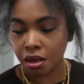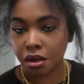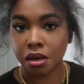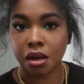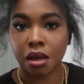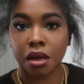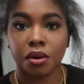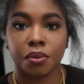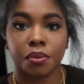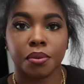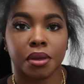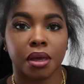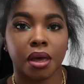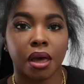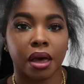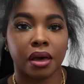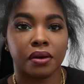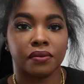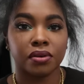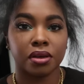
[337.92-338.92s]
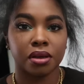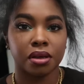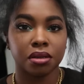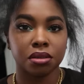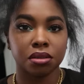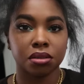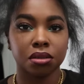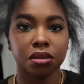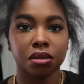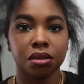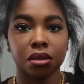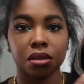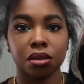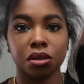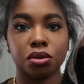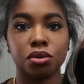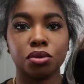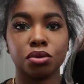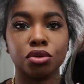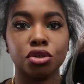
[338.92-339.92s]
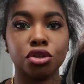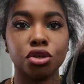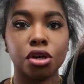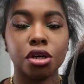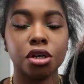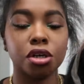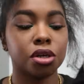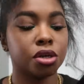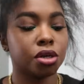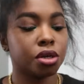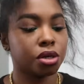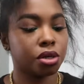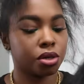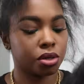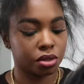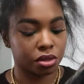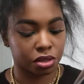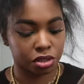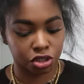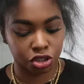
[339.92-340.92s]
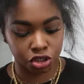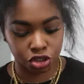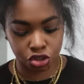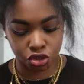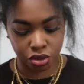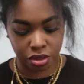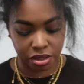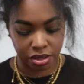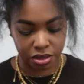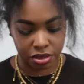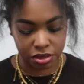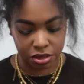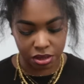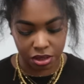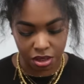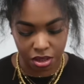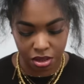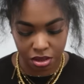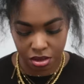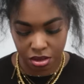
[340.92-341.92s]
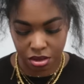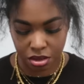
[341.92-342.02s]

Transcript: now we have it a little darker. Let's try this again.